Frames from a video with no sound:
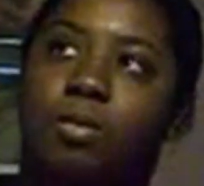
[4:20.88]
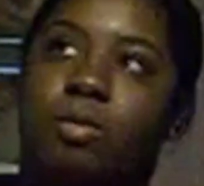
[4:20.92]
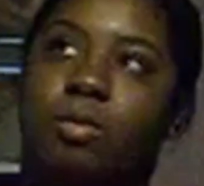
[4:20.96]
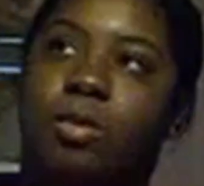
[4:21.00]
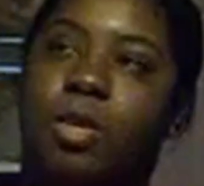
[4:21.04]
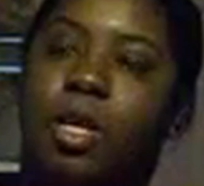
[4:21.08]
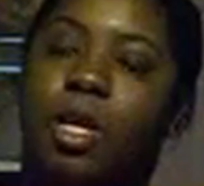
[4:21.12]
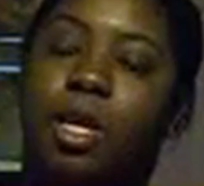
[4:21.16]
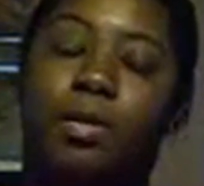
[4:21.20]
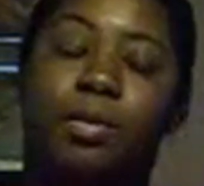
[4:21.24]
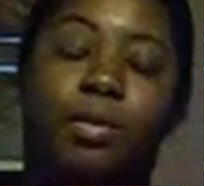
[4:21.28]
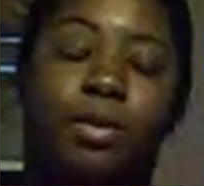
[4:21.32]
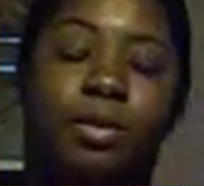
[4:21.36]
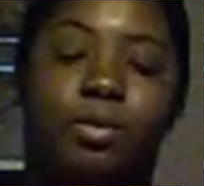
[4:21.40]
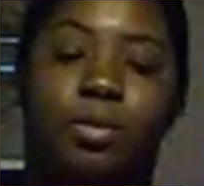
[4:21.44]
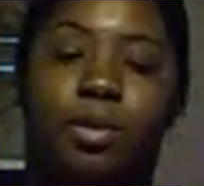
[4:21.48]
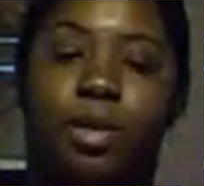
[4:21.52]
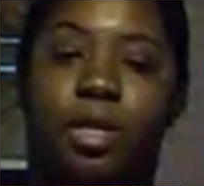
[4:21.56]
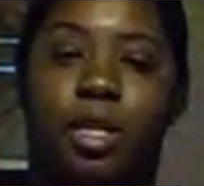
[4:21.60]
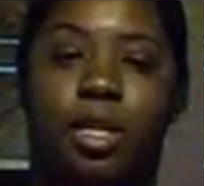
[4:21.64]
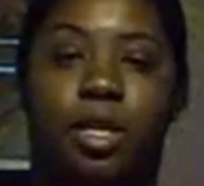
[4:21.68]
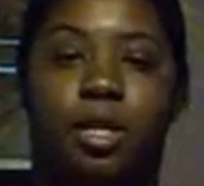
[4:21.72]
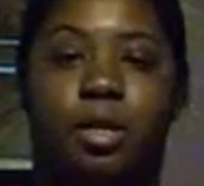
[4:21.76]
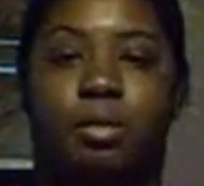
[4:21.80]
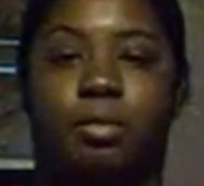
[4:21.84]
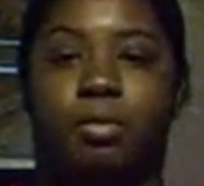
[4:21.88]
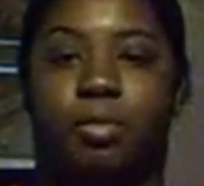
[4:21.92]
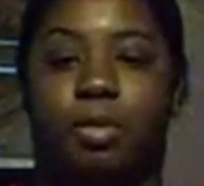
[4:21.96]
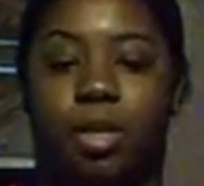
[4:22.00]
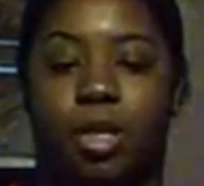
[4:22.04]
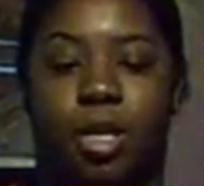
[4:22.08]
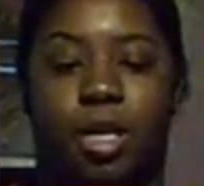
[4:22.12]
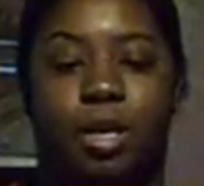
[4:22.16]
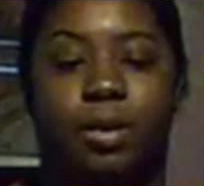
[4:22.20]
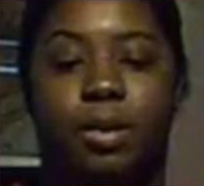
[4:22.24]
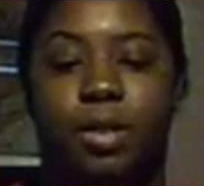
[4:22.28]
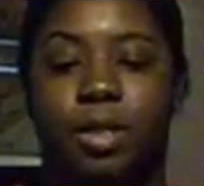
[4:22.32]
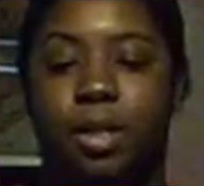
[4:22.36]
it was a really good book.
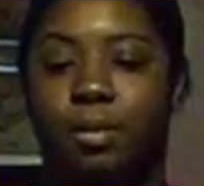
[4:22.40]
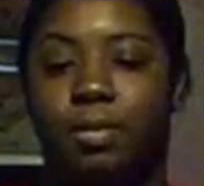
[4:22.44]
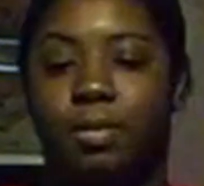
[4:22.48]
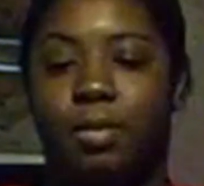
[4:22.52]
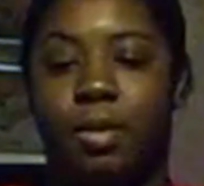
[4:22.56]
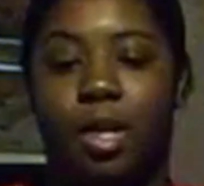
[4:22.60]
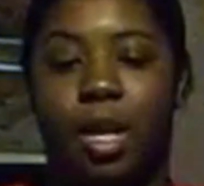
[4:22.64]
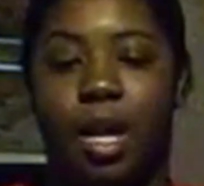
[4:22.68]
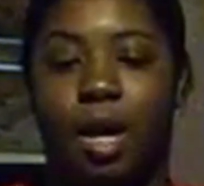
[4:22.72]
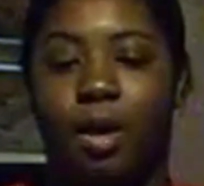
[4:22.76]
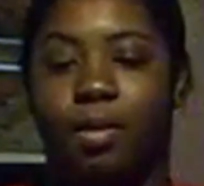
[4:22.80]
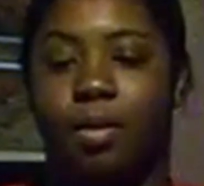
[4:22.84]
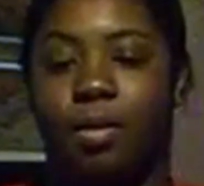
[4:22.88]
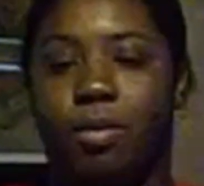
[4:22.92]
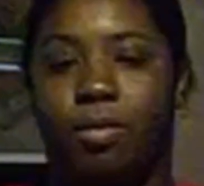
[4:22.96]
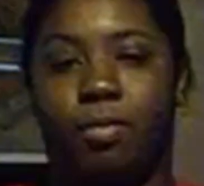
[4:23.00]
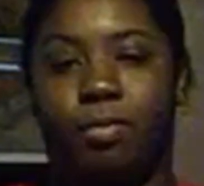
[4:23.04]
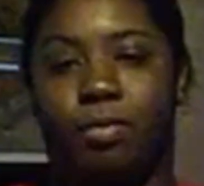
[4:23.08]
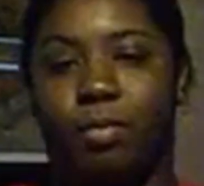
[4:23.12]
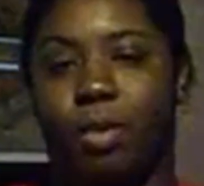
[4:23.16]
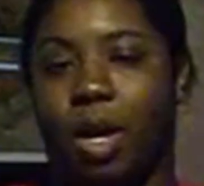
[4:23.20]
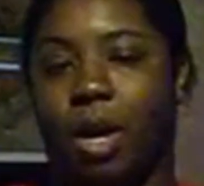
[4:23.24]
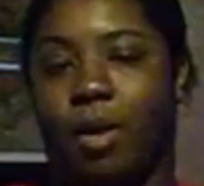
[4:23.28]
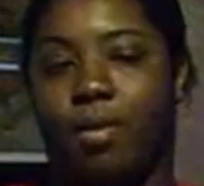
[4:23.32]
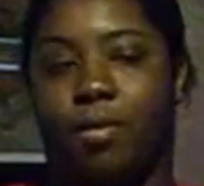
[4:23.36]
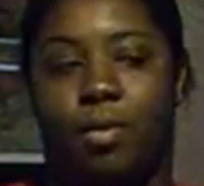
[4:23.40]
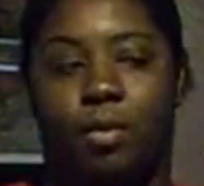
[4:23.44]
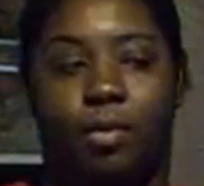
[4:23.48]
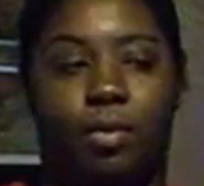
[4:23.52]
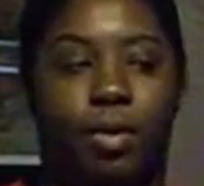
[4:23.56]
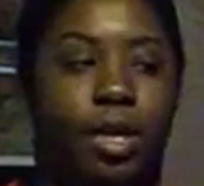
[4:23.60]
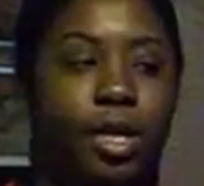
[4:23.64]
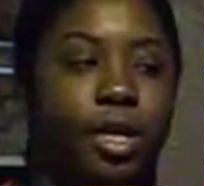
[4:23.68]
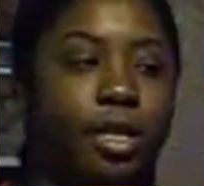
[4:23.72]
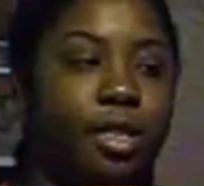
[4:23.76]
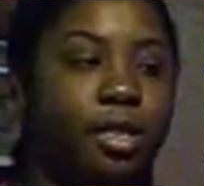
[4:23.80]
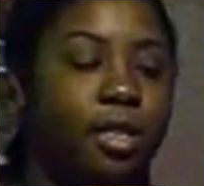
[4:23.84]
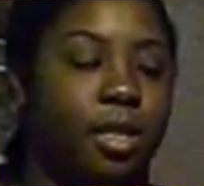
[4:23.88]
It was something I would I would
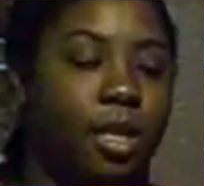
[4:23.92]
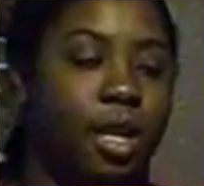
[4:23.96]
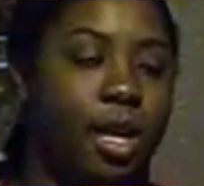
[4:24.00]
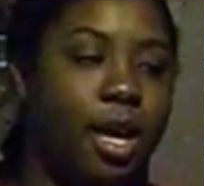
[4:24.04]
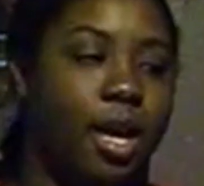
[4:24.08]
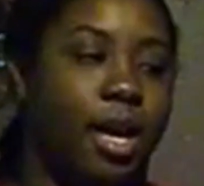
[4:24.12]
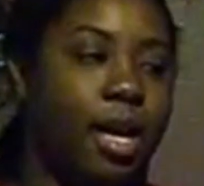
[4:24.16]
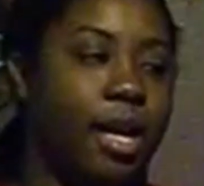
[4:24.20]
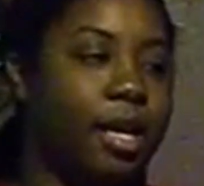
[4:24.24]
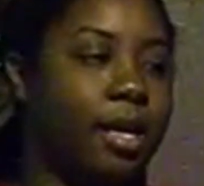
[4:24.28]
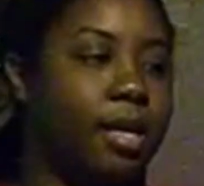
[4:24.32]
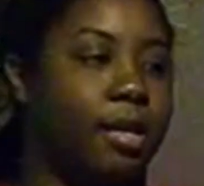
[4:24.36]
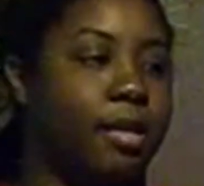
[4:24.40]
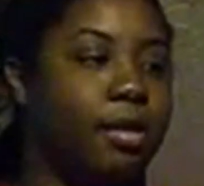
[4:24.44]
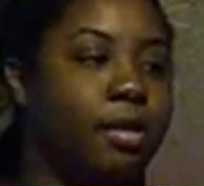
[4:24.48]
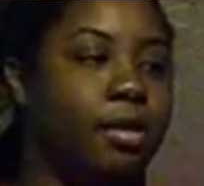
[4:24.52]
read to like